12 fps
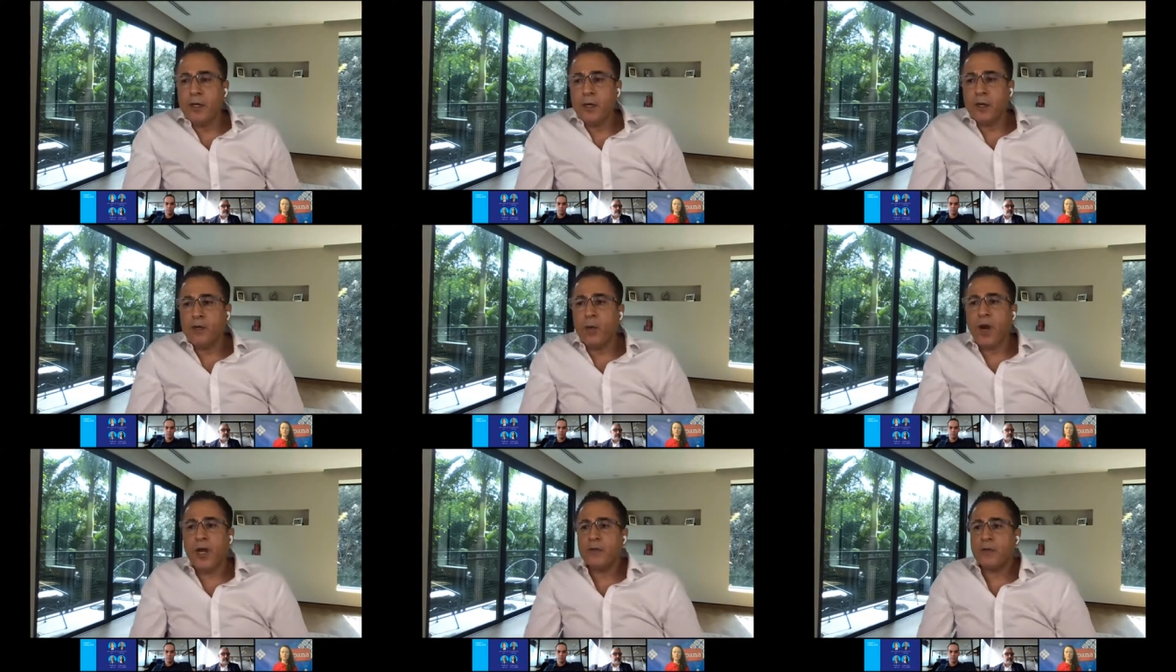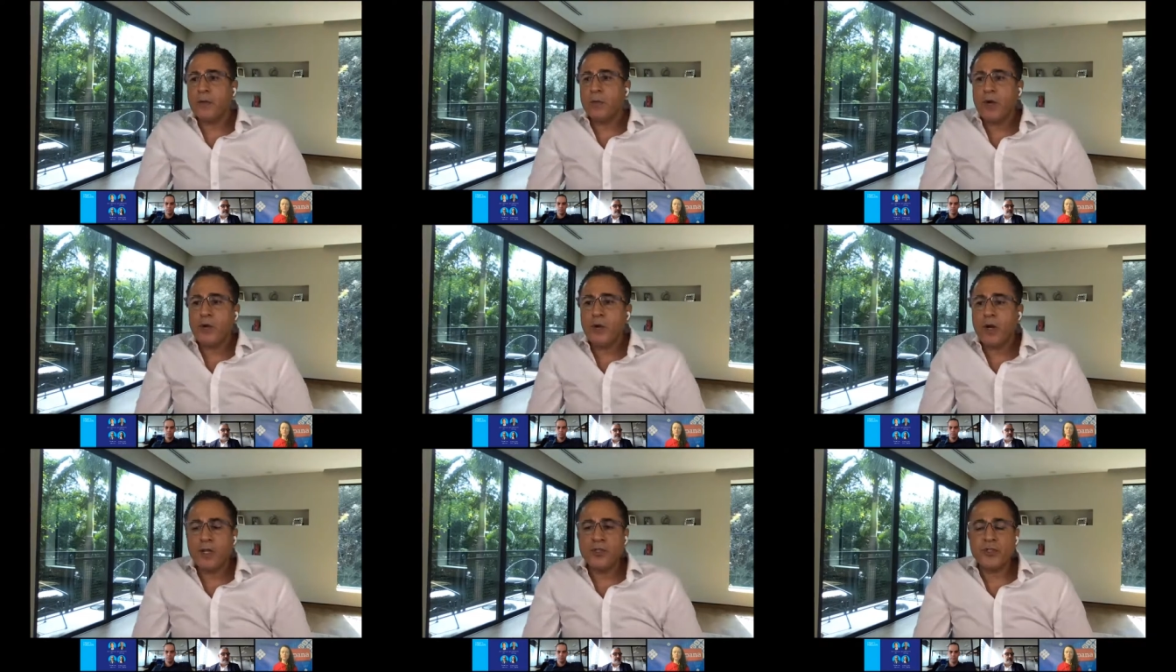great
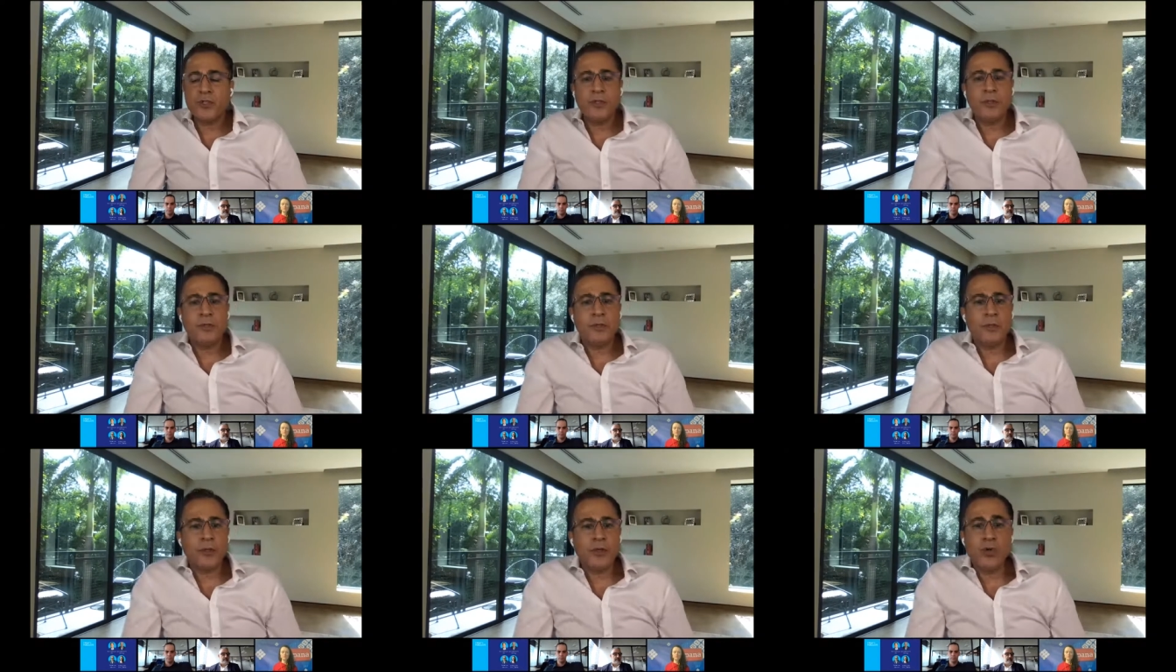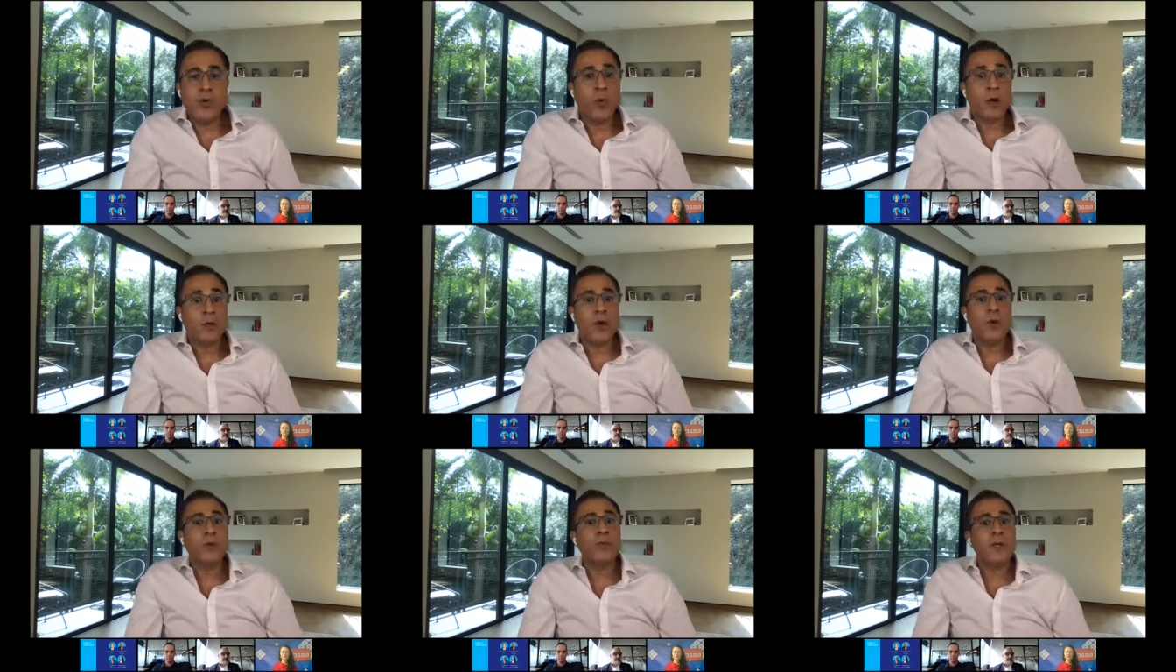regulation, QR
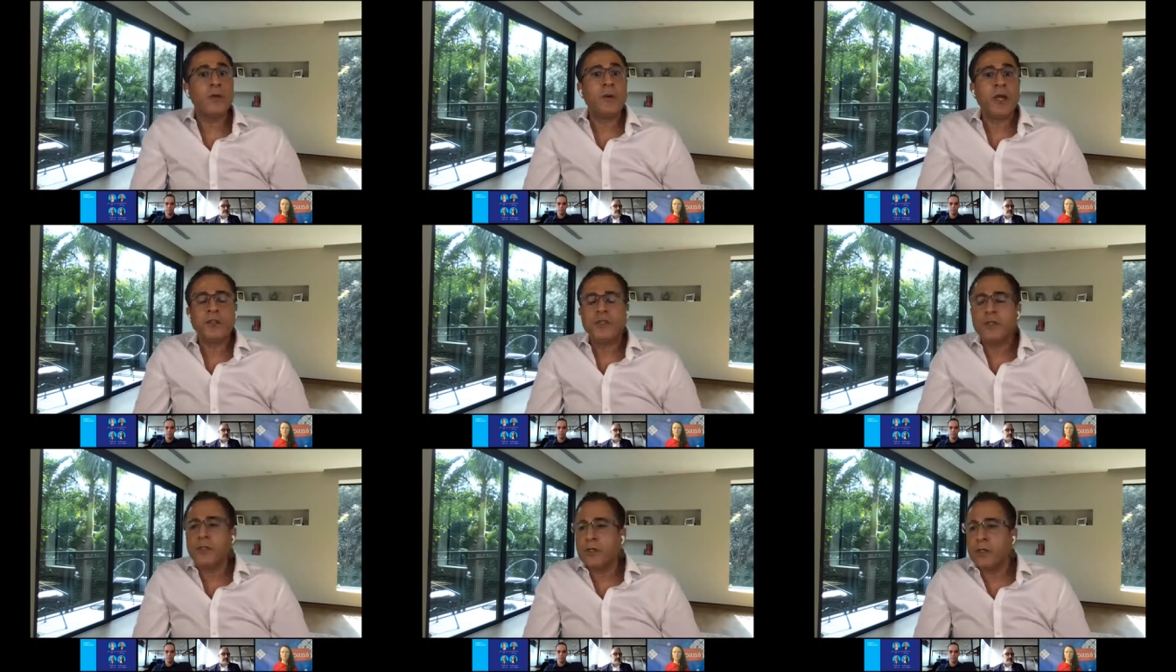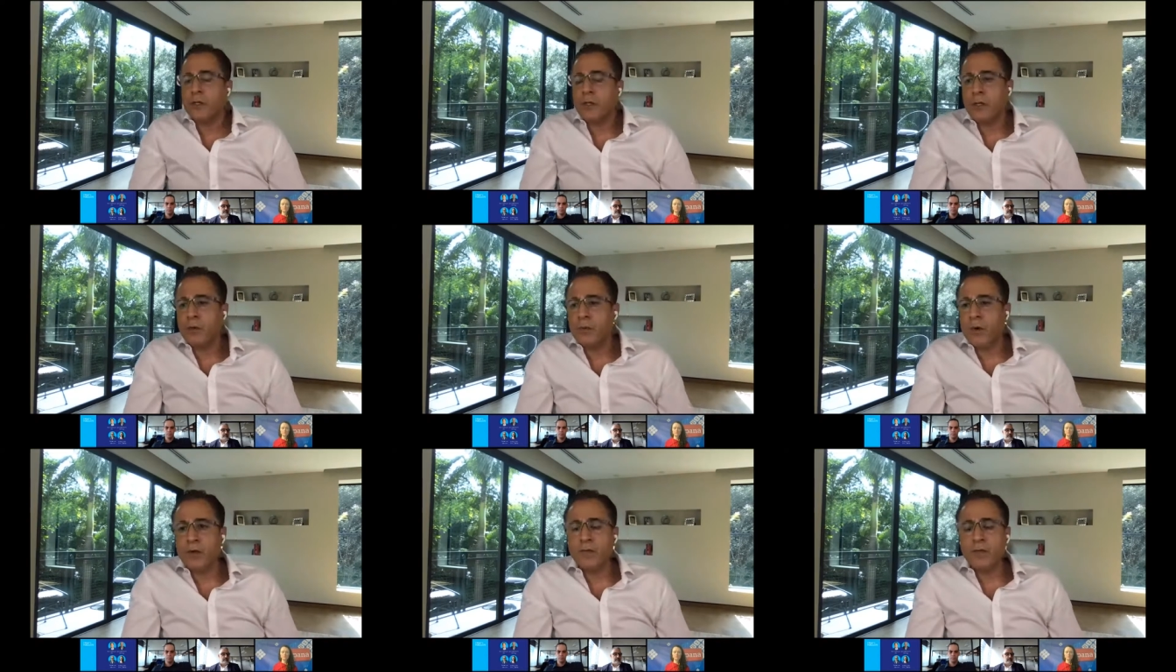code regulation in
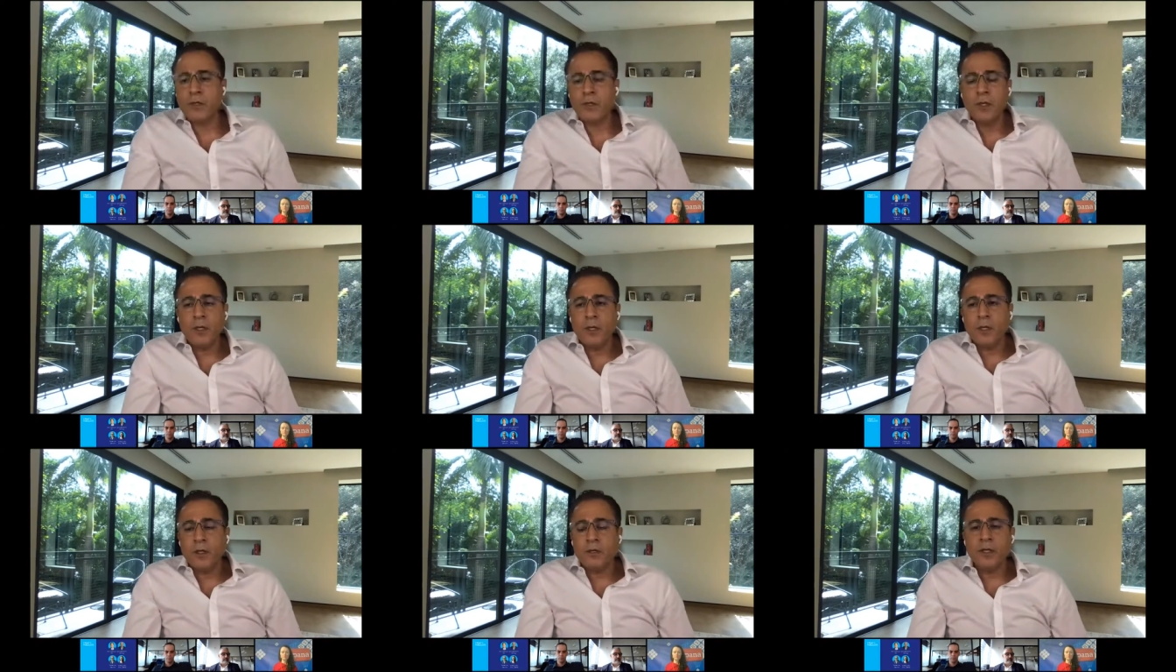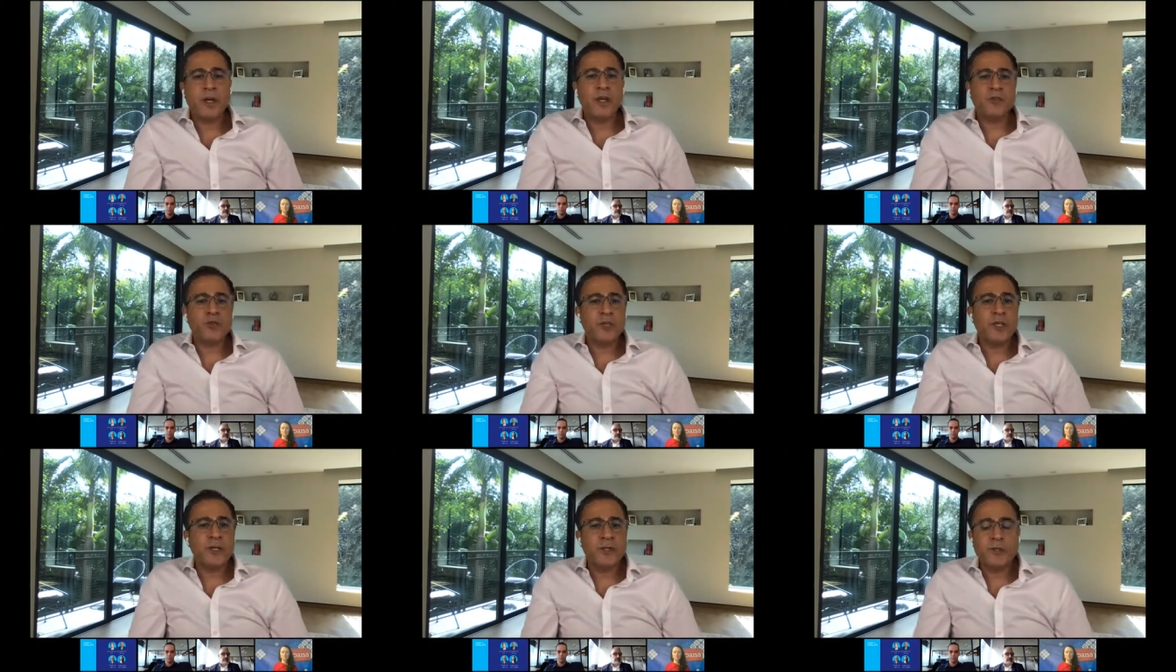one of the
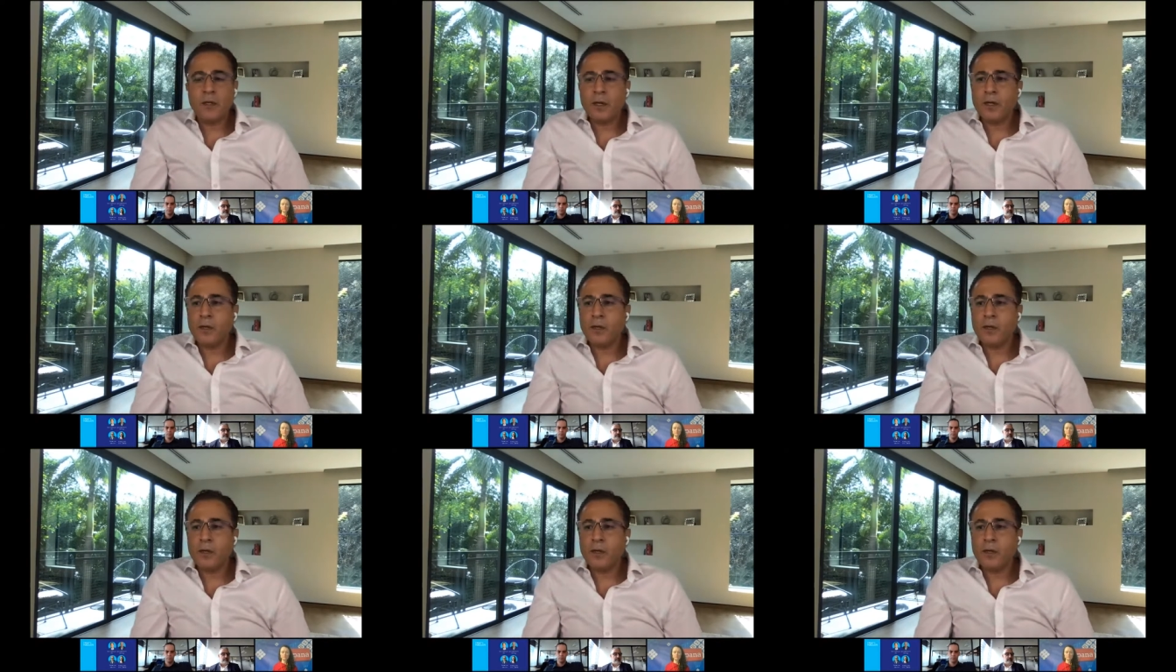countries,